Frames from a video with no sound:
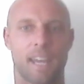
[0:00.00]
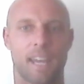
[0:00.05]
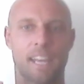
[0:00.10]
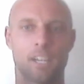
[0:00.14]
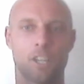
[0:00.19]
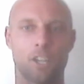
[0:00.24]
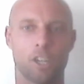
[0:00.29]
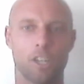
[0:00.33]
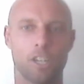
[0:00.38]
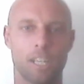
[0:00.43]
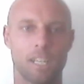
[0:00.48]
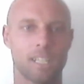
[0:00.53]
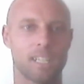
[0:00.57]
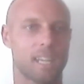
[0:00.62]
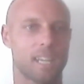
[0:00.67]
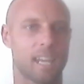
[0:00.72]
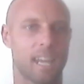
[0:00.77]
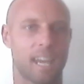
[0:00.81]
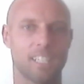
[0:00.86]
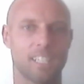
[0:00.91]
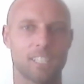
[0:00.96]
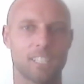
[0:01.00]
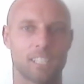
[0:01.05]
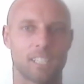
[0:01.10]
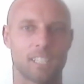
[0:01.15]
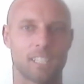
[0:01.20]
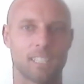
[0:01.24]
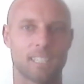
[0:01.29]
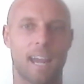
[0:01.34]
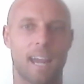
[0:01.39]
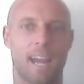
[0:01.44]
a good
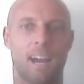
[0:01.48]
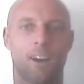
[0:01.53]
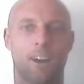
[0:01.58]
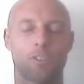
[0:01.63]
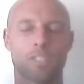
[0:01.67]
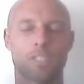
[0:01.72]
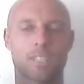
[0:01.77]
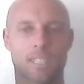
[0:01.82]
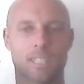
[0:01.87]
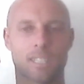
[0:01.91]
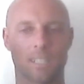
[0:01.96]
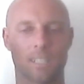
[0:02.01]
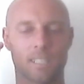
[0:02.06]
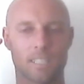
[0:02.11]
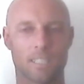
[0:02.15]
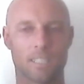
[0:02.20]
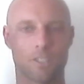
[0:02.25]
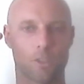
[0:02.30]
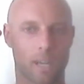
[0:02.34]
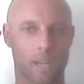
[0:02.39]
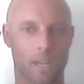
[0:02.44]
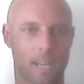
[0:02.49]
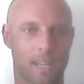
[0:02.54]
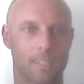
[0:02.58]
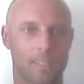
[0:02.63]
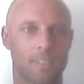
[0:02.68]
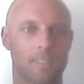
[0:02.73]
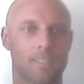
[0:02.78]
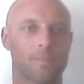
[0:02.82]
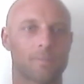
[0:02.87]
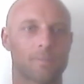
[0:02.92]
indication is how still is your
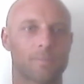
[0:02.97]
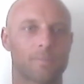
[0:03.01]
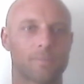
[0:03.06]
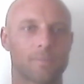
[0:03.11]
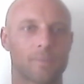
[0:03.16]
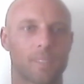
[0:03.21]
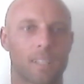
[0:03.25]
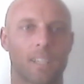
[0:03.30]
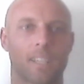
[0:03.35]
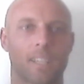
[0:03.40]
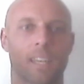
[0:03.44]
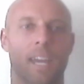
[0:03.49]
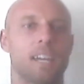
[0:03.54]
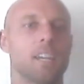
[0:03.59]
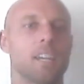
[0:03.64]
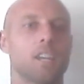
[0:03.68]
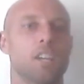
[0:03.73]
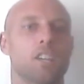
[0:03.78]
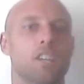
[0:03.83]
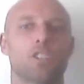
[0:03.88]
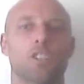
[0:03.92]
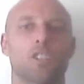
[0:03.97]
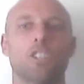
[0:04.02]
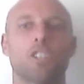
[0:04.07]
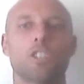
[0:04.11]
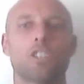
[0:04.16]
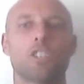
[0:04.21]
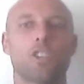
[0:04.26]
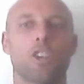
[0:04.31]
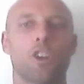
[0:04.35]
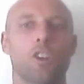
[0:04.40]
head. Okay, so
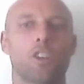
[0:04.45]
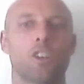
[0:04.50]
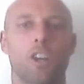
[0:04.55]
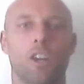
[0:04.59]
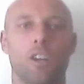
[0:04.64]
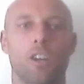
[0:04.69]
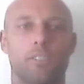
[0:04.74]
just turn